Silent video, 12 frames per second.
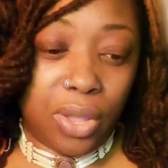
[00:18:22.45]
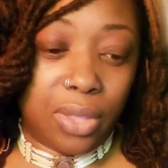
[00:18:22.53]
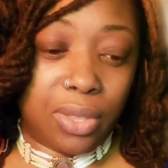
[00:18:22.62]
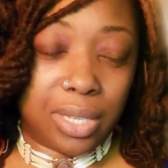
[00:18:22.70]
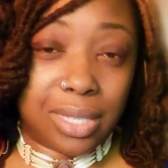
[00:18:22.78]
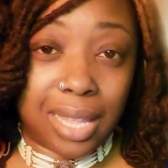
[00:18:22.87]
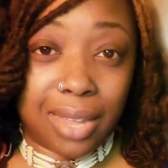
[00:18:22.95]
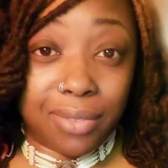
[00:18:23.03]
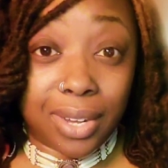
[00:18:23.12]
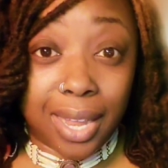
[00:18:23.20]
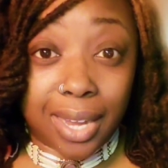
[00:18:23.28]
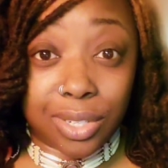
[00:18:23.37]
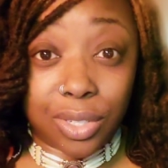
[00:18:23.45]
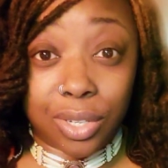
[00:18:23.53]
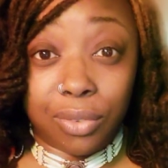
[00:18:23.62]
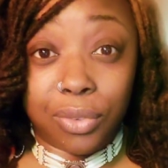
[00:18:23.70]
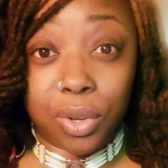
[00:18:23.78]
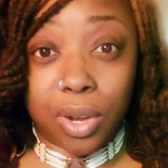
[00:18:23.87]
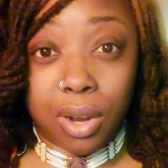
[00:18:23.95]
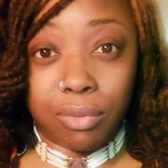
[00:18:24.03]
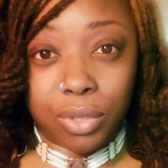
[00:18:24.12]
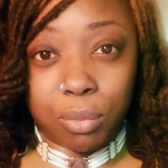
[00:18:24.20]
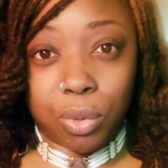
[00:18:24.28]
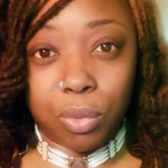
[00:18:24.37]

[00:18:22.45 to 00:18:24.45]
in this life and actually feel comfortable